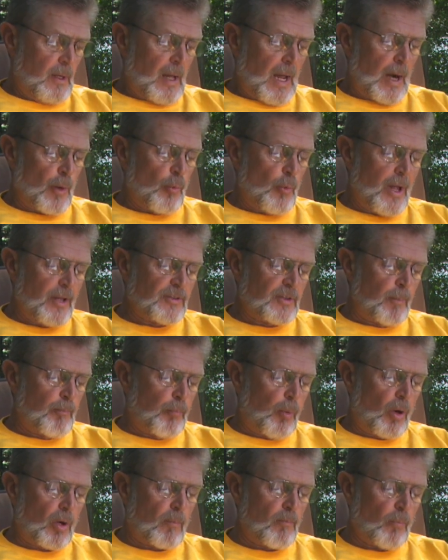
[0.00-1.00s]
I read the
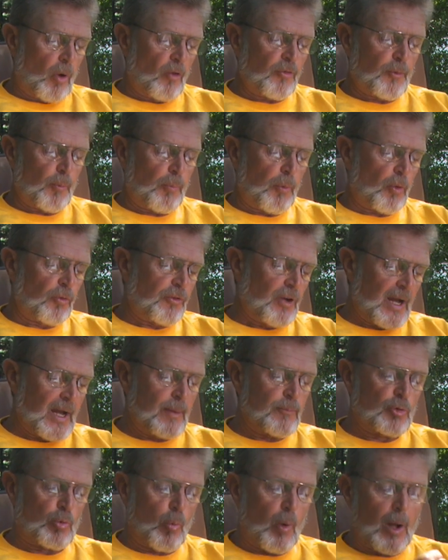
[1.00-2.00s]
book multiple
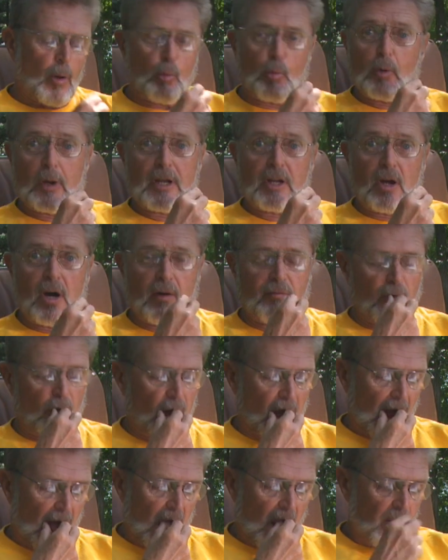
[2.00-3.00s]
times while
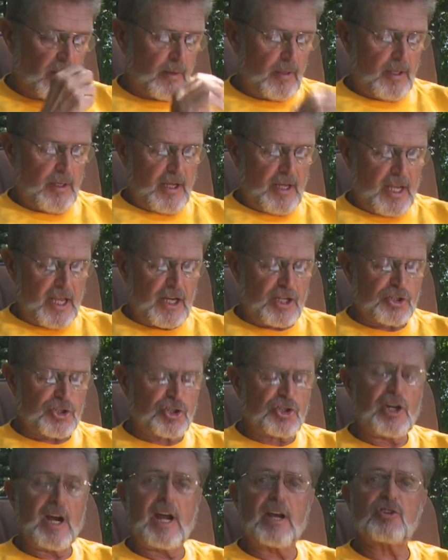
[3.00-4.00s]
recovering. It has
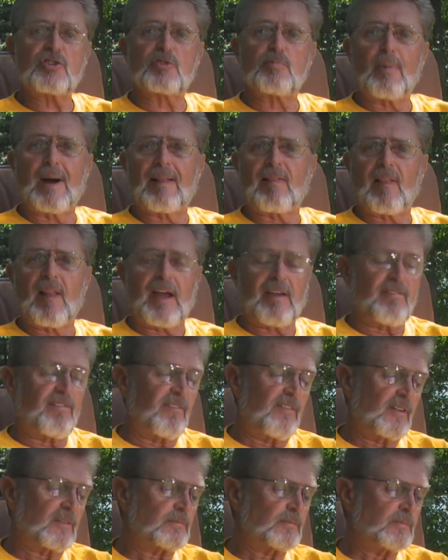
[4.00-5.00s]
changed my life.